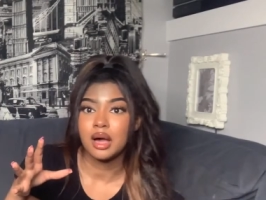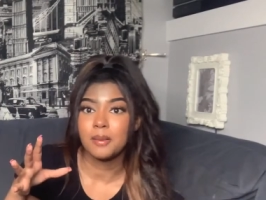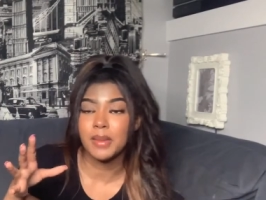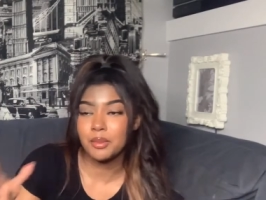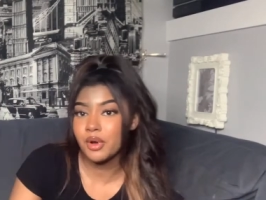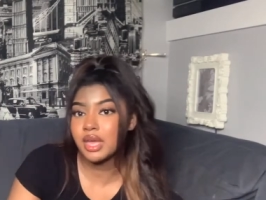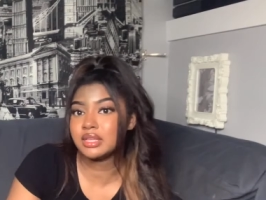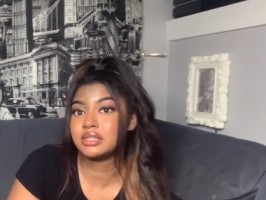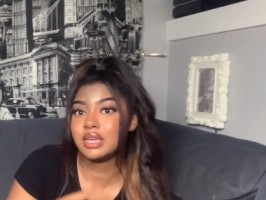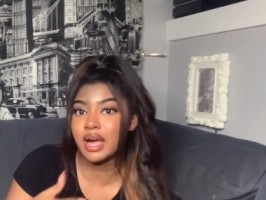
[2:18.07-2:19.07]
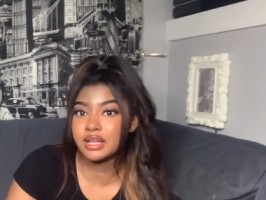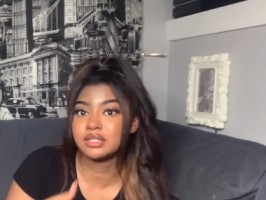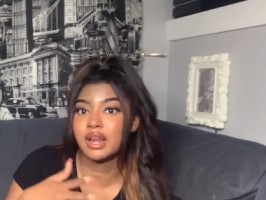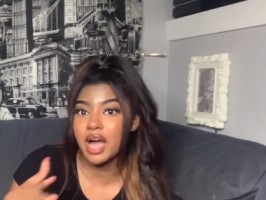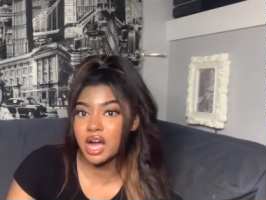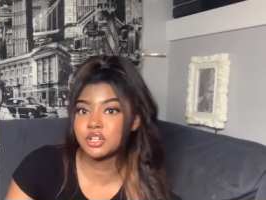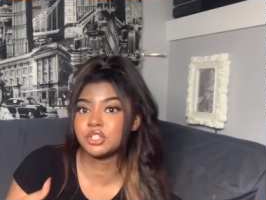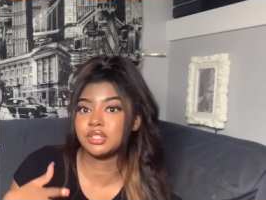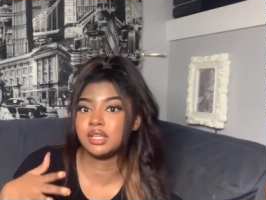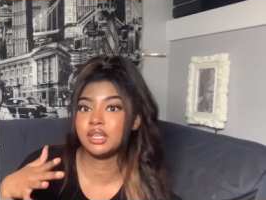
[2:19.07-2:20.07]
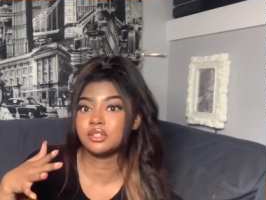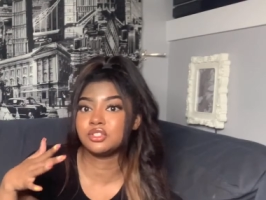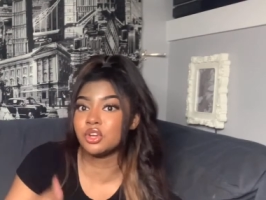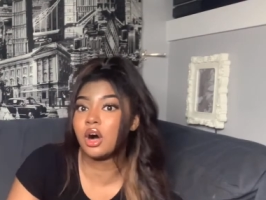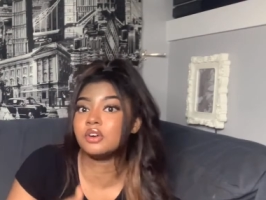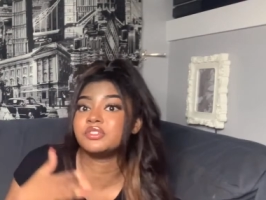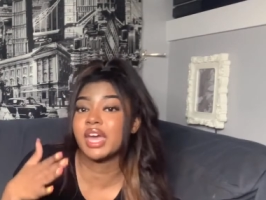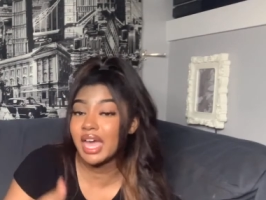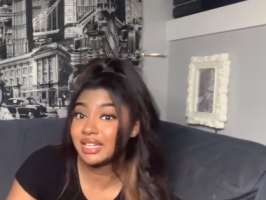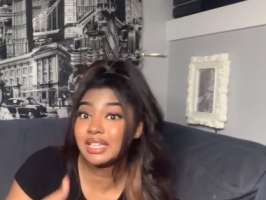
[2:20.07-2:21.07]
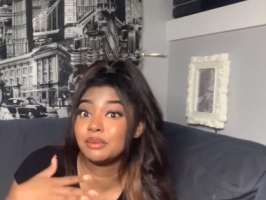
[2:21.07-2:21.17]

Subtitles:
my point is, he hasn't actually solved any